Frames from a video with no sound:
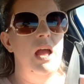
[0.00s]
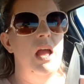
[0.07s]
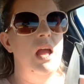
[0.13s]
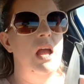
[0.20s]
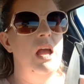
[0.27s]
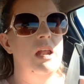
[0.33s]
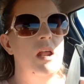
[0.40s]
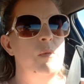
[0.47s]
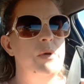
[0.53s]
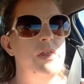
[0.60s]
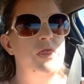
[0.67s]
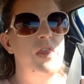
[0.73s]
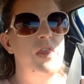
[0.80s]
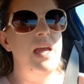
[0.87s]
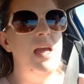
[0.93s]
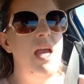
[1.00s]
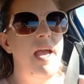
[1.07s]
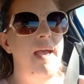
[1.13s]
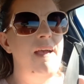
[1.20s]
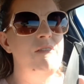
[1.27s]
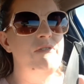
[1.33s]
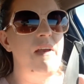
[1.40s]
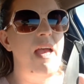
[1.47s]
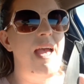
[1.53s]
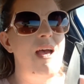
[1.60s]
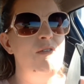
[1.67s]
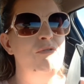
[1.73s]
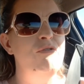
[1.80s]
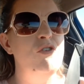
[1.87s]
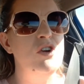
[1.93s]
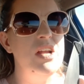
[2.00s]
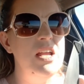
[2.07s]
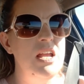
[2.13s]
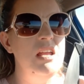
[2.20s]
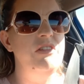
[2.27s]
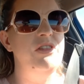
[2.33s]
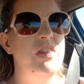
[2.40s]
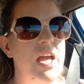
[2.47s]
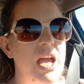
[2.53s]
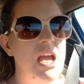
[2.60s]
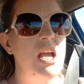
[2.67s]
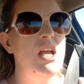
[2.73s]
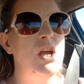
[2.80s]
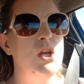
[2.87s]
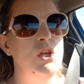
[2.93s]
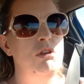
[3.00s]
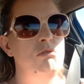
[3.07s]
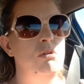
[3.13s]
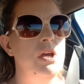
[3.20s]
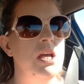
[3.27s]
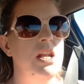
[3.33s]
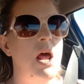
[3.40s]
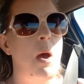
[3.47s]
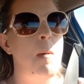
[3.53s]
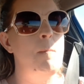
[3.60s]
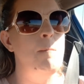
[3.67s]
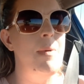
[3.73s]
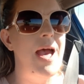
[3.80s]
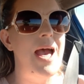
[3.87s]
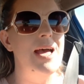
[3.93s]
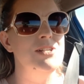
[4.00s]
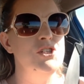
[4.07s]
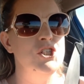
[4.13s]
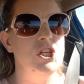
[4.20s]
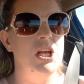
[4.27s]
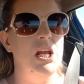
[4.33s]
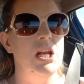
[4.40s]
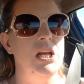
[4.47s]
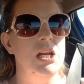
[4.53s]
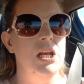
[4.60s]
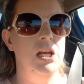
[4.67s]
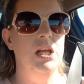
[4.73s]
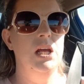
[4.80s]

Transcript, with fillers: and I mean, have everything you can imagine.